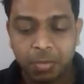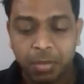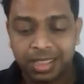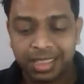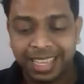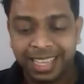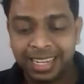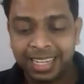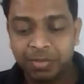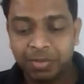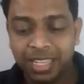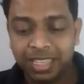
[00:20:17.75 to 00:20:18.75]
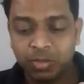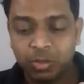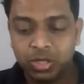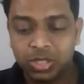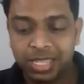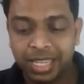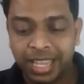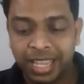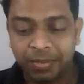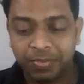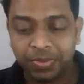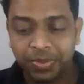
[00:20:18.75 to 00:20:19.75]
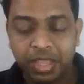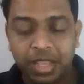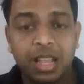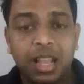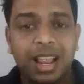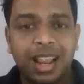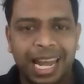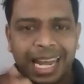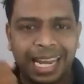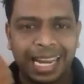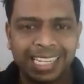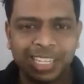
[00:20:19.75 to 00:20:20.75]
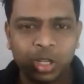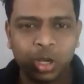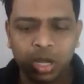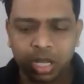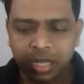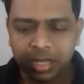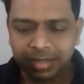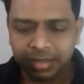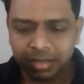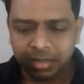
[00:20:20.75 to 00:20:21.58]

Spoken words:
But the elder brother would say, let her talk.